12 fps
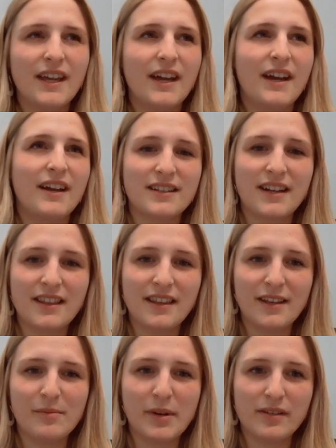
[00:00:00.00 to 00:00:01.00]
Yeah. And I
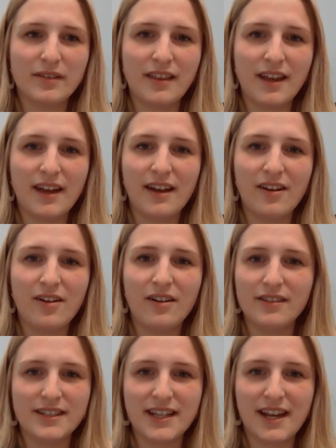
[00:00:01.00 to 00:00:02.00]
think about that
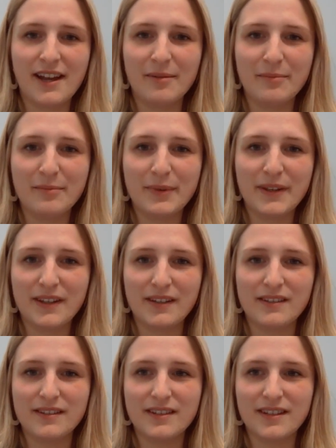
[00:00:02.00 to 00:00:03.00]
all the time
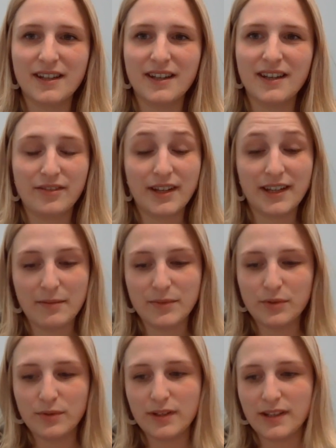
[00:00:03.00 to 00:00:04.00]
because like
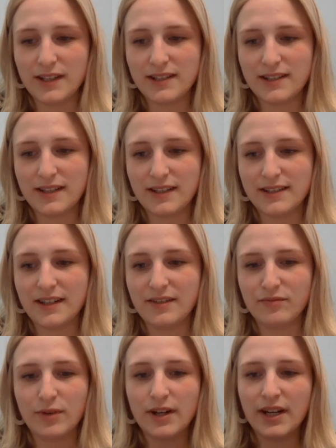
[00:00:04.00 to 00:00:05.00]
I'm doing these things
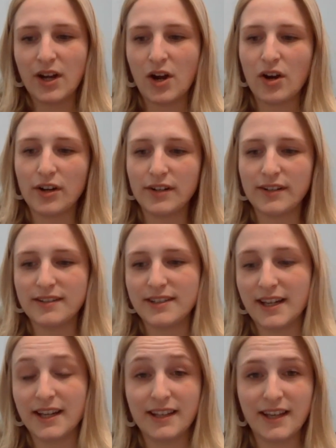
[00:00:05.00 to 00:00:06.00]
and running hard and
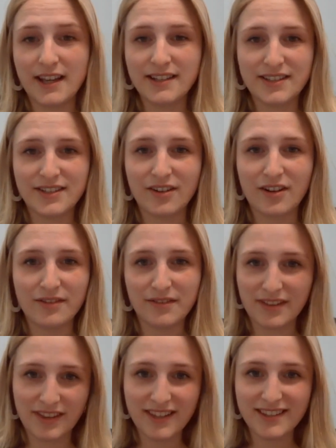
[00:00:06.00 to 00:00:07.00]
saying yes to all of
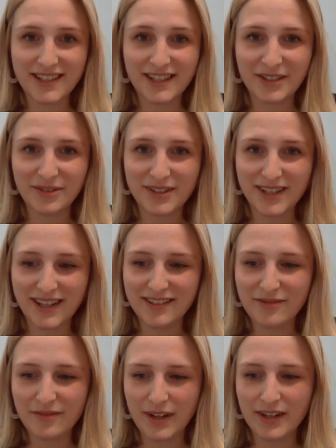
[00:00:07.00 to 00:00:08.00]
the things, like you
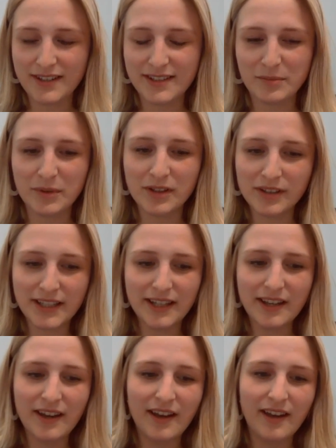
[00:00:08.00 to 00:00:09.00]
said, very similarly,